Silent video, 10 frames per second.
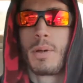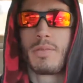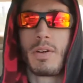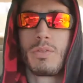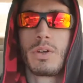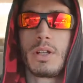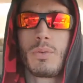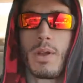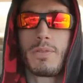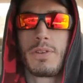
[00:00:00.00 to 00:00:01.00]
but if I
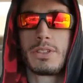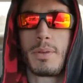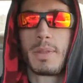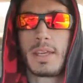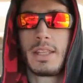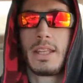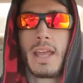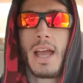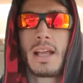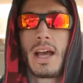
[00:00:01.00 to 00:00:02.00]
really want to fit something in the
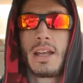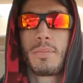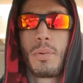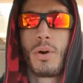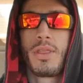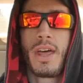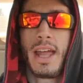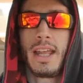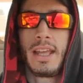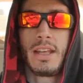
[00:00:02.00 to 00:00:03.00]
day, I kind of put
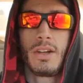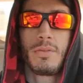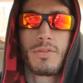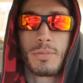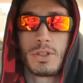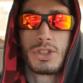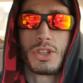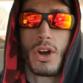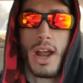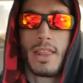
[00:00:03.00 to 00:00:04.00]
that in from the
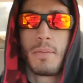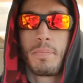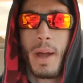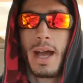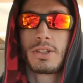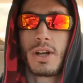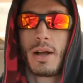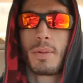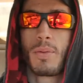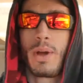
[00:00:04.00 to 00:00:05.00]
start and then
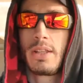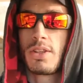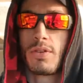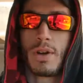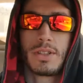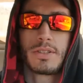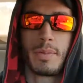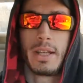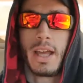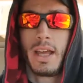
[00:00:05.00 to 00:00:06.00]
backtrack my way into the rest
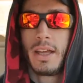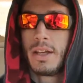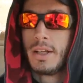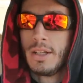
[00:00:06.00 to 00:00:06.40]
of my day